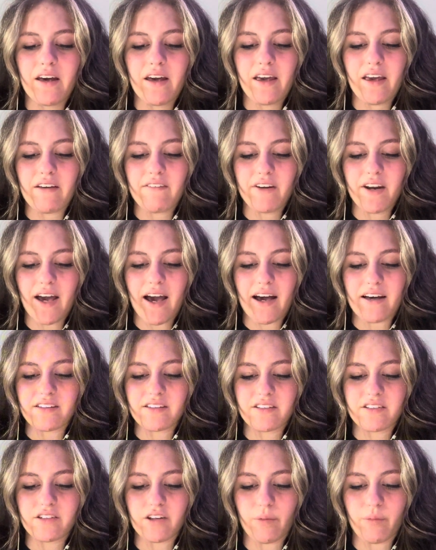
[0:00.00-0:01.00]
Even ask
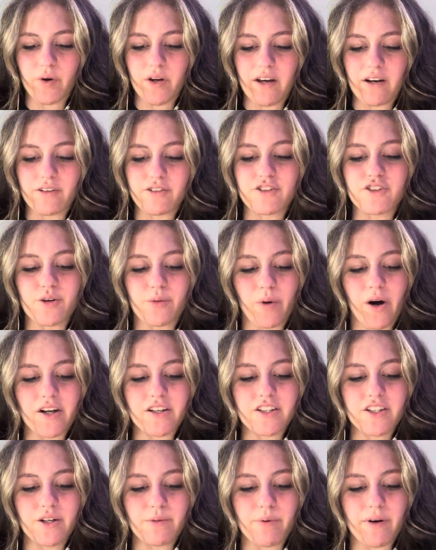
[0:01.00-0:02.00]
someone else to
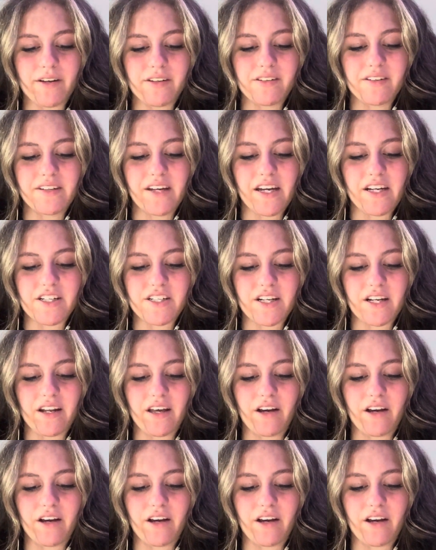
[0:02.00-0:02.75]
watch your presentation